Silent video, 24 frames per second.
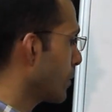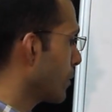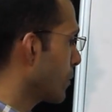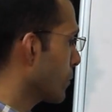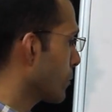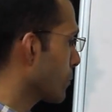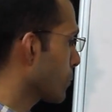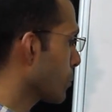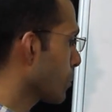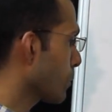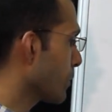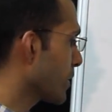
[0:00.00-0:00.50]

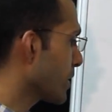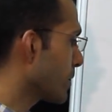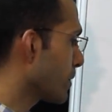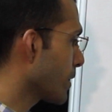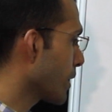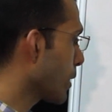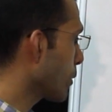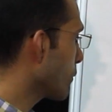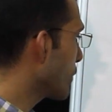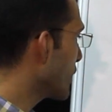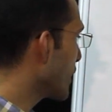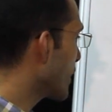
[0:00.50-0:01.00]
So with
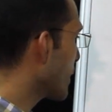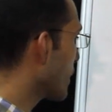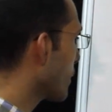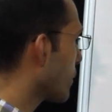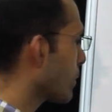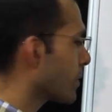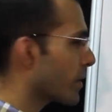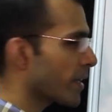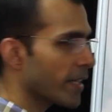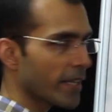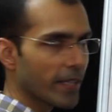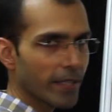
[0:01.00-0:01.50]
now we
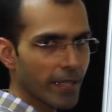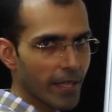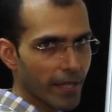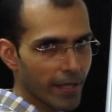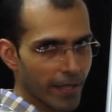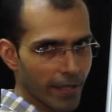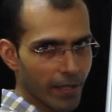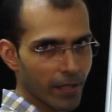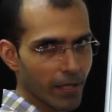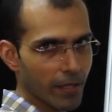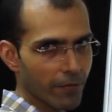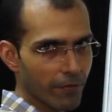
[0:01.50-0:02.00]
cannot take
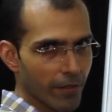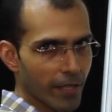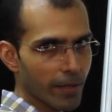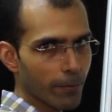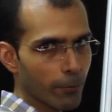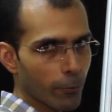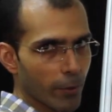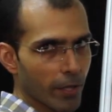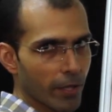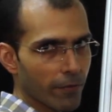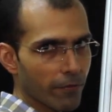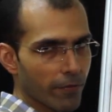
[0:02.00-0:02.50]
directly
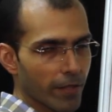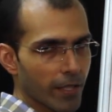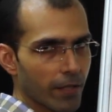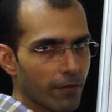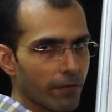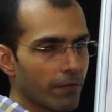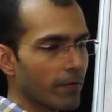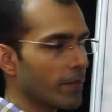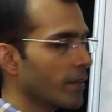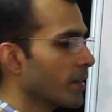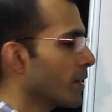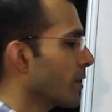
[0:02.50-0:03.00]

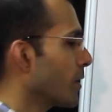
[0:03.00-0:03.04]
5.5.